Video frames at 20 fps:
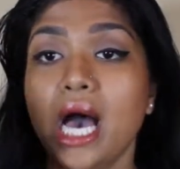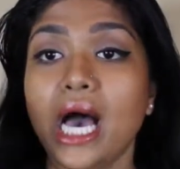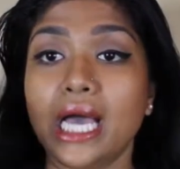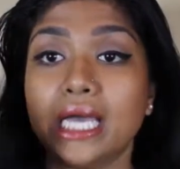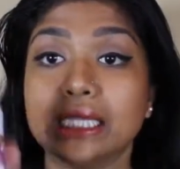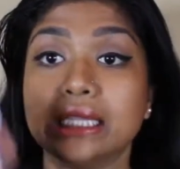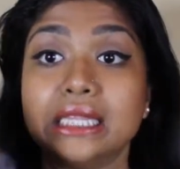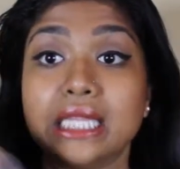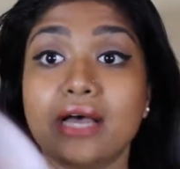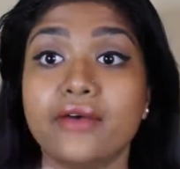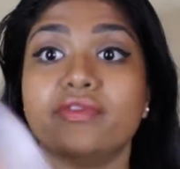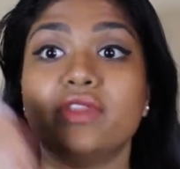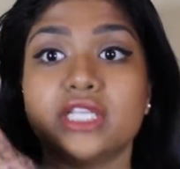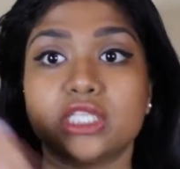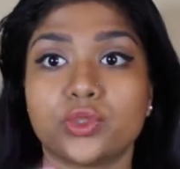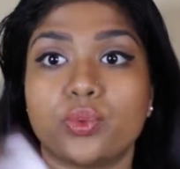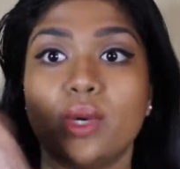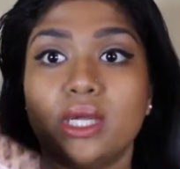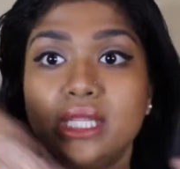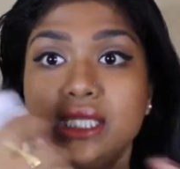I love
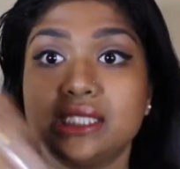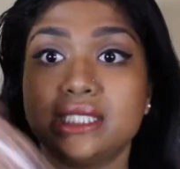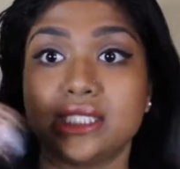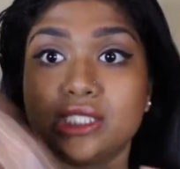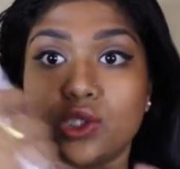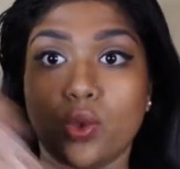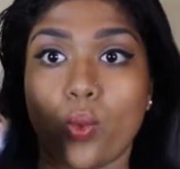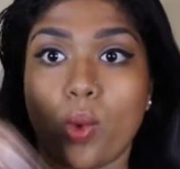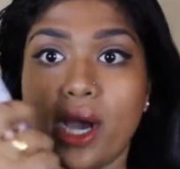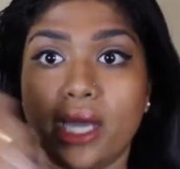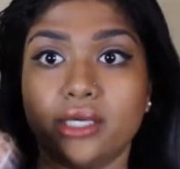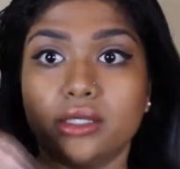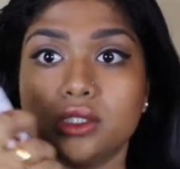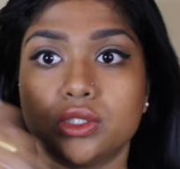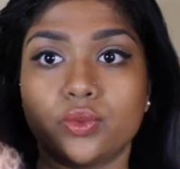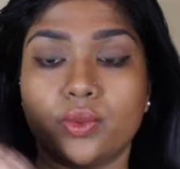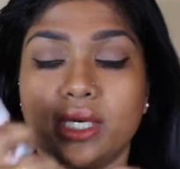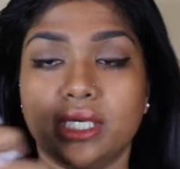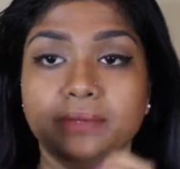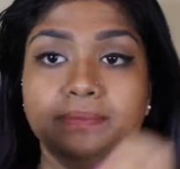this one. This is the
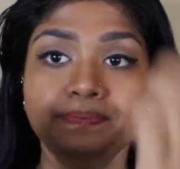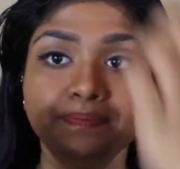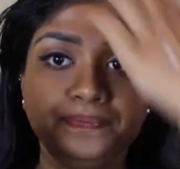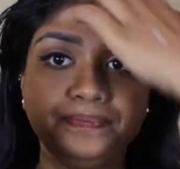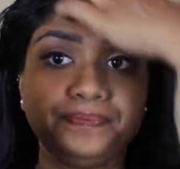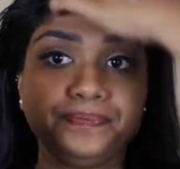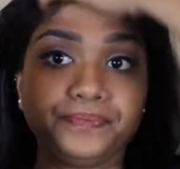wild one.